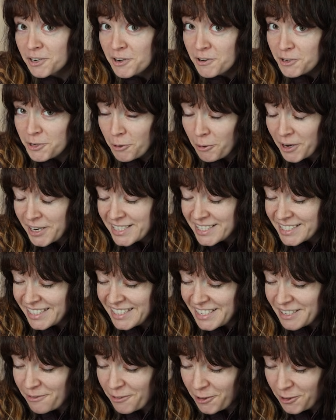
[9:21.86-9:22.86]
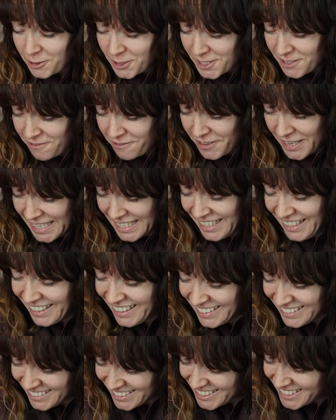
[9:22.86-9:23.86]
are notoriously difficult to fit.
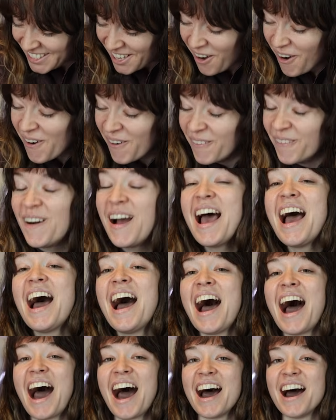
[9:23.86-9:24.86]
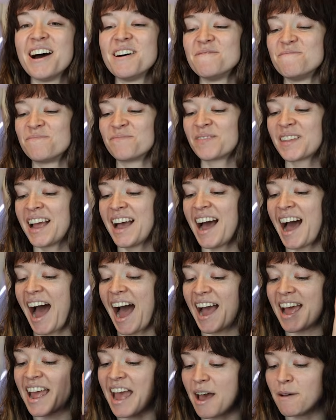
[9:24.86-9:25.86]
So
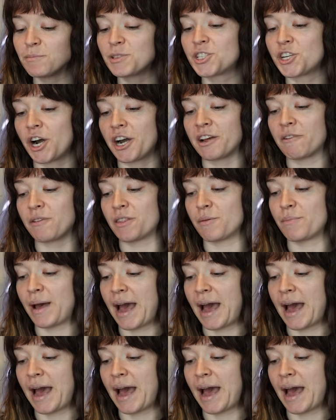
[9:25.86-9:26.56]
I am starting with a